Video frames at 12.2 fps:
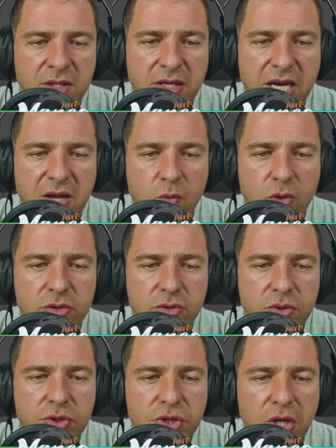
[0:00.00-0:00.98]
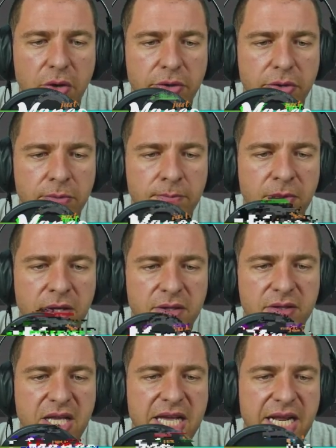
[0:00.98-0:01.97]
that I want to show you,
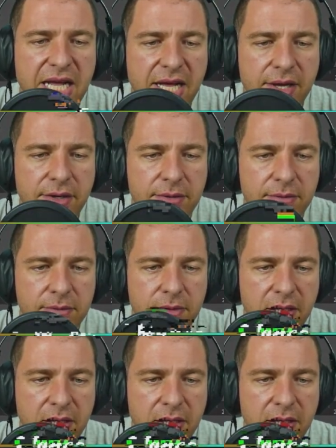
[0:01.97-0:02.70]
that are